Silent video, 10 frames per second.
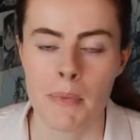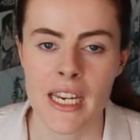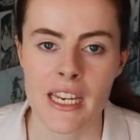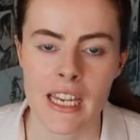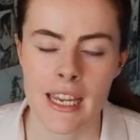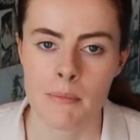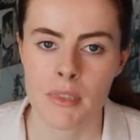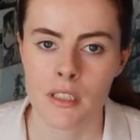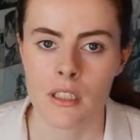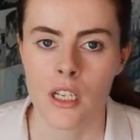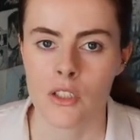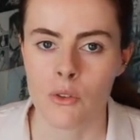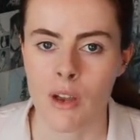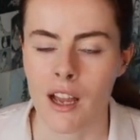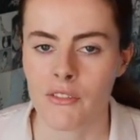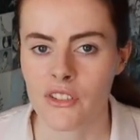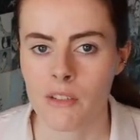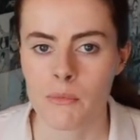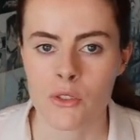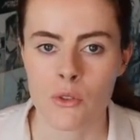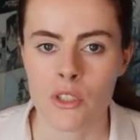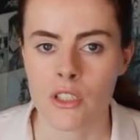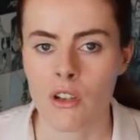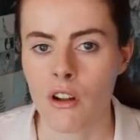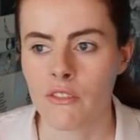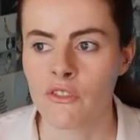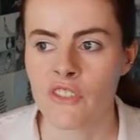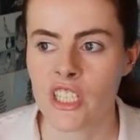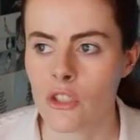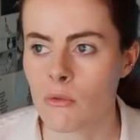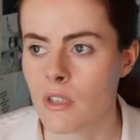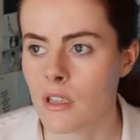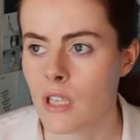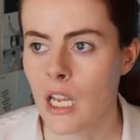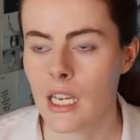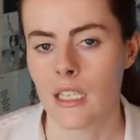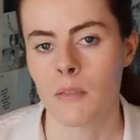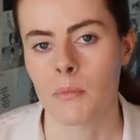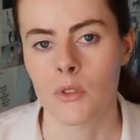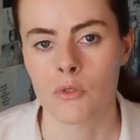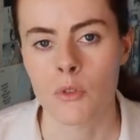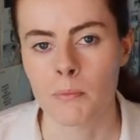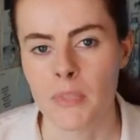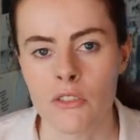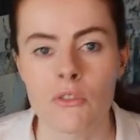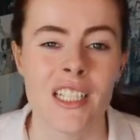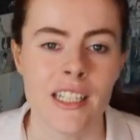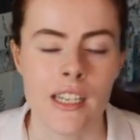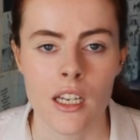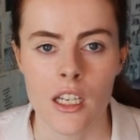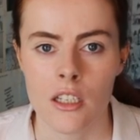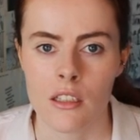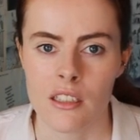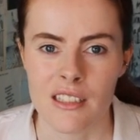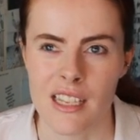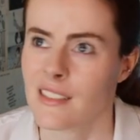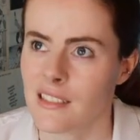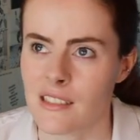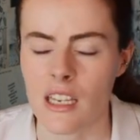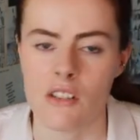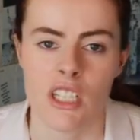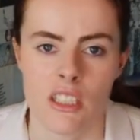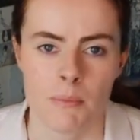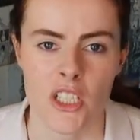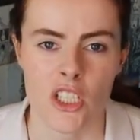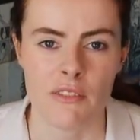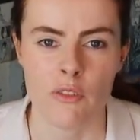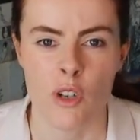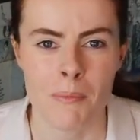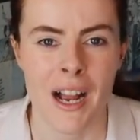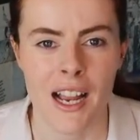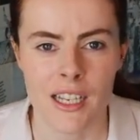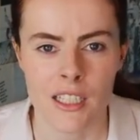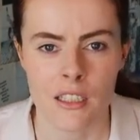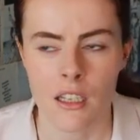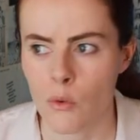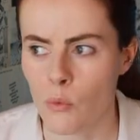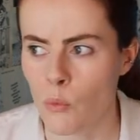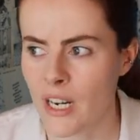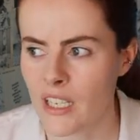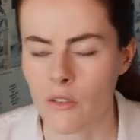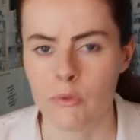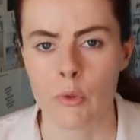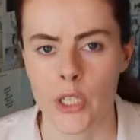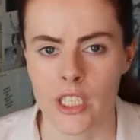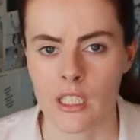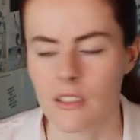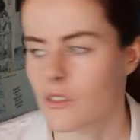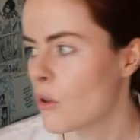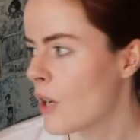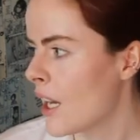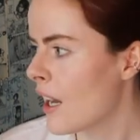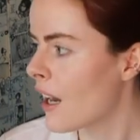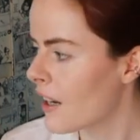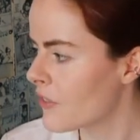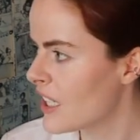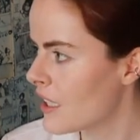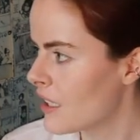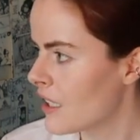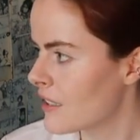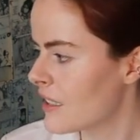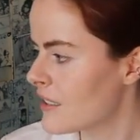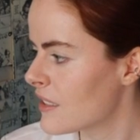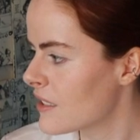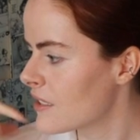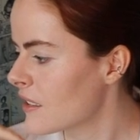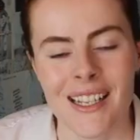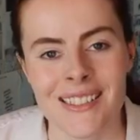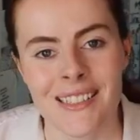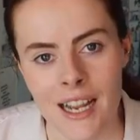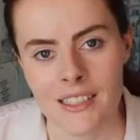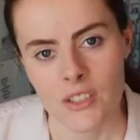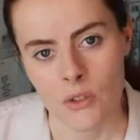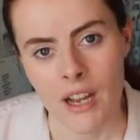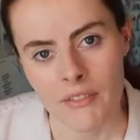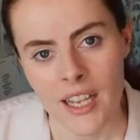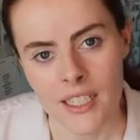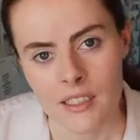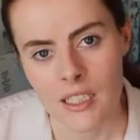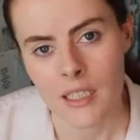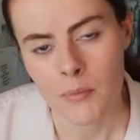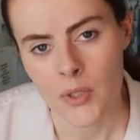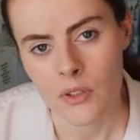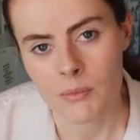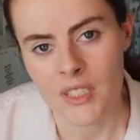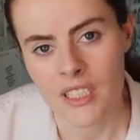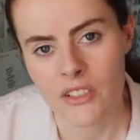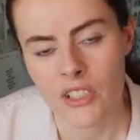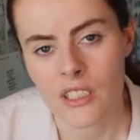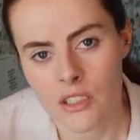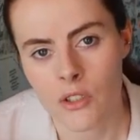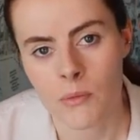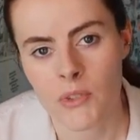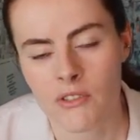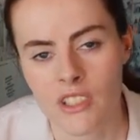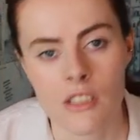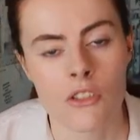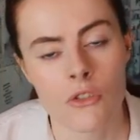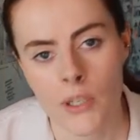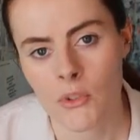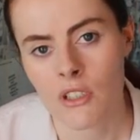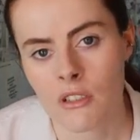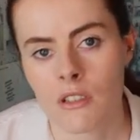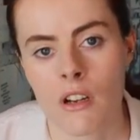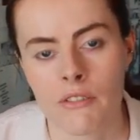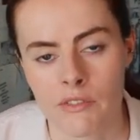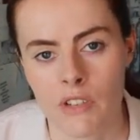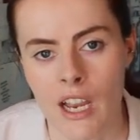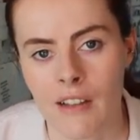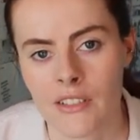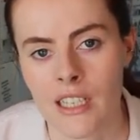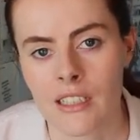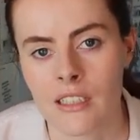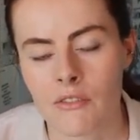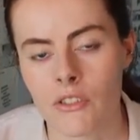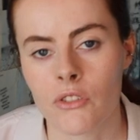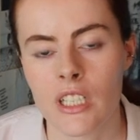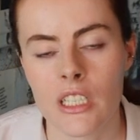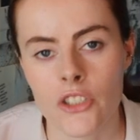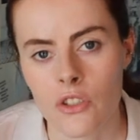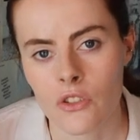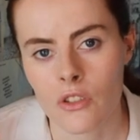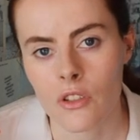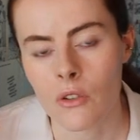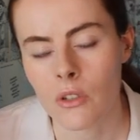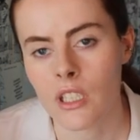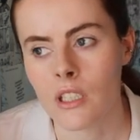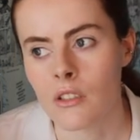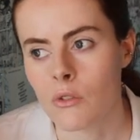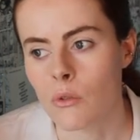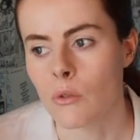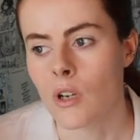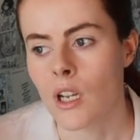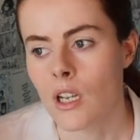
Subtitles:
being able to have some sort of visual input would be really necessary, especially for my way of working. So I feel it's nice to have like the input material in terms of the description and stuff if you have that, and if you're really just looking to